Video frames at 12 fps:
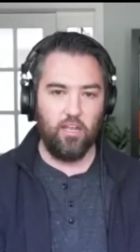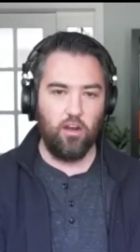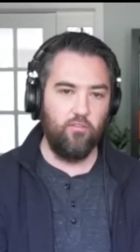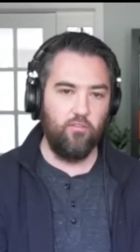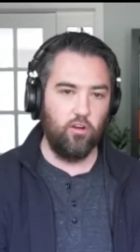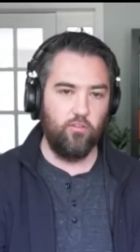
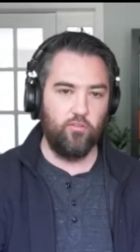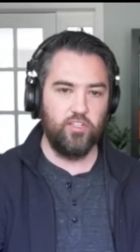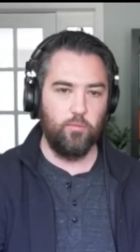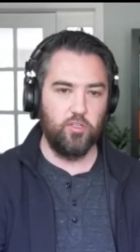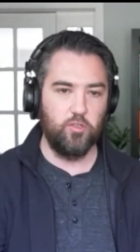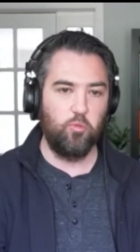hover over
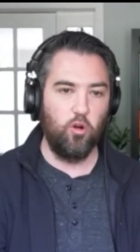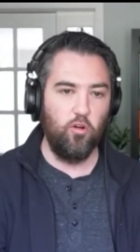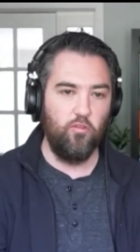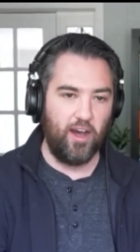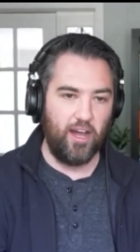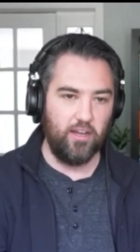someone's
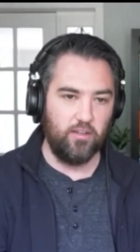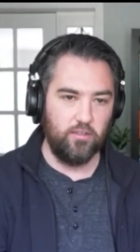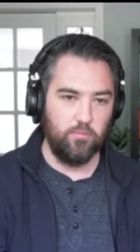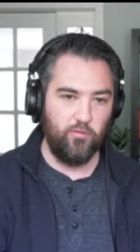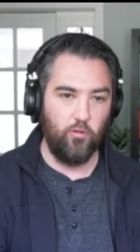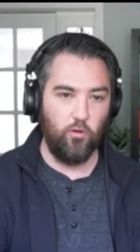profile
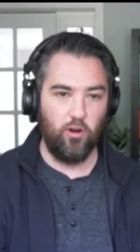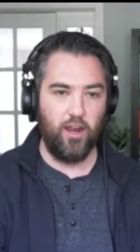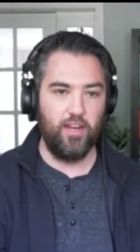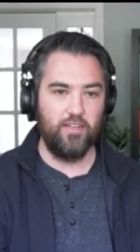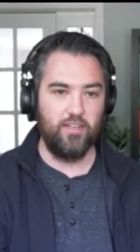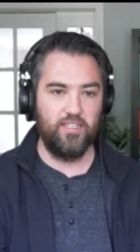before
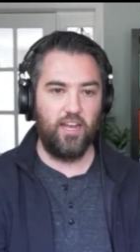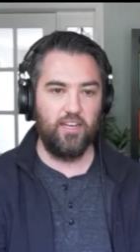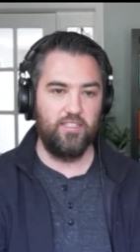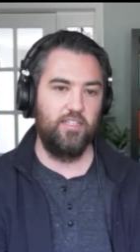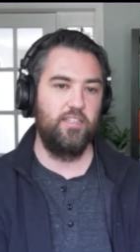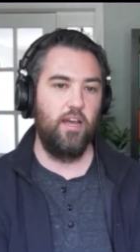I decide to
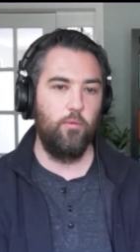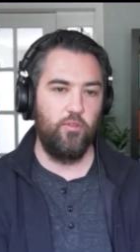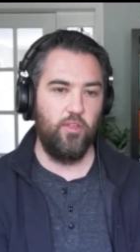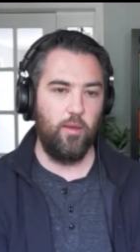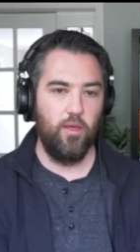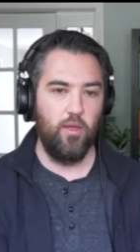sit down with
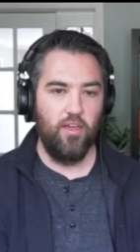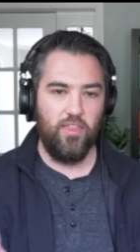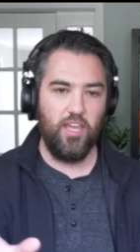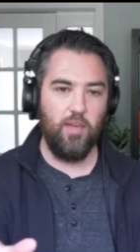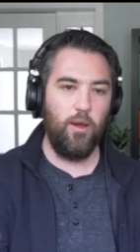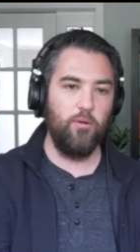them.
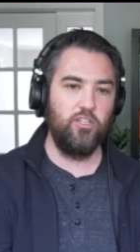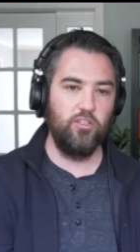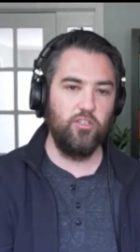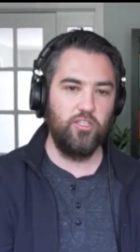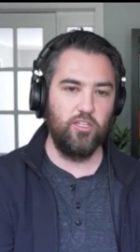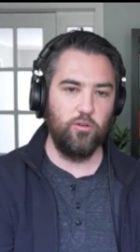Think about what you
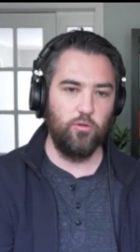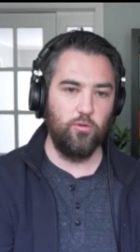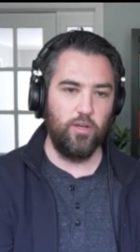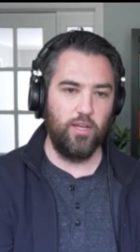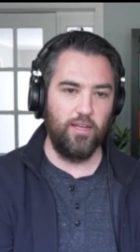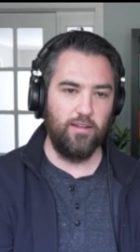used to do
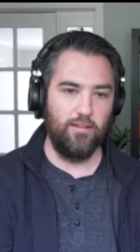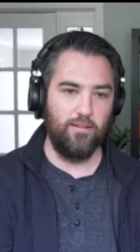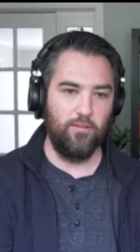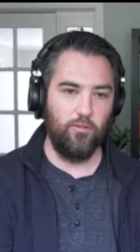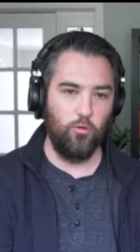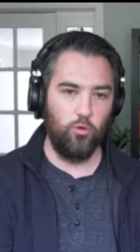in
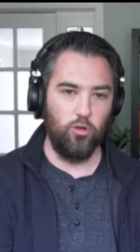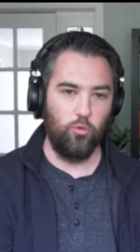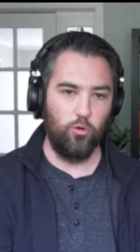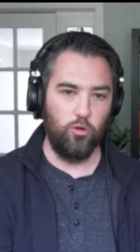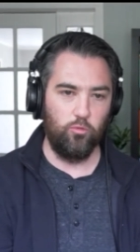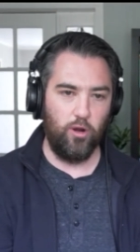the real
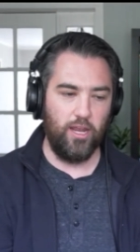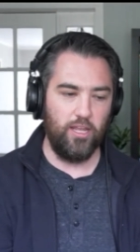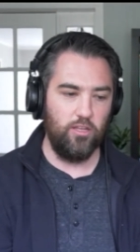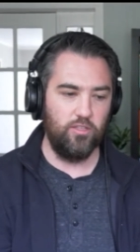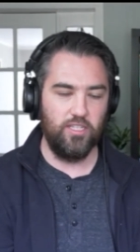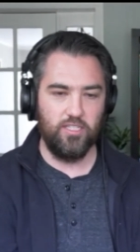world, right?
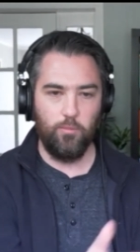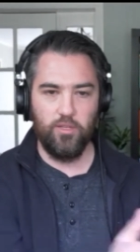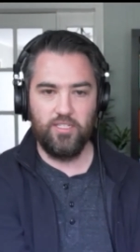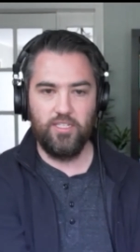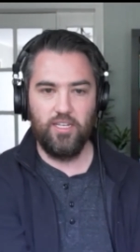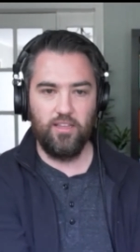You'd see someone
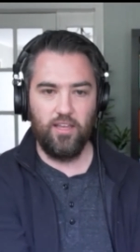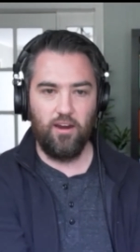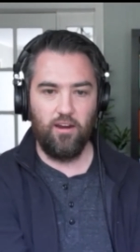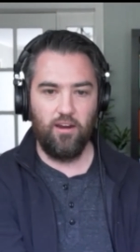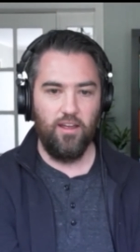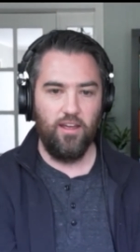right. sitting
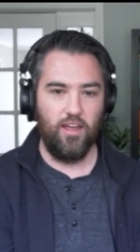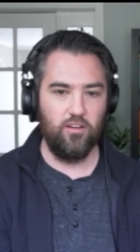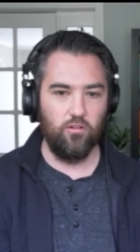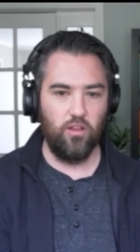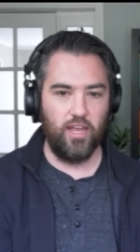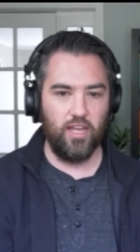there, and
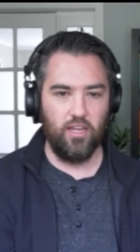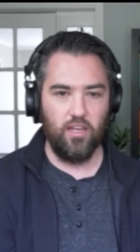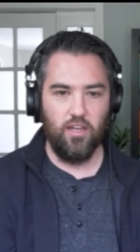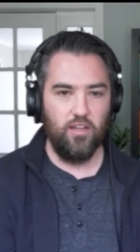you're like,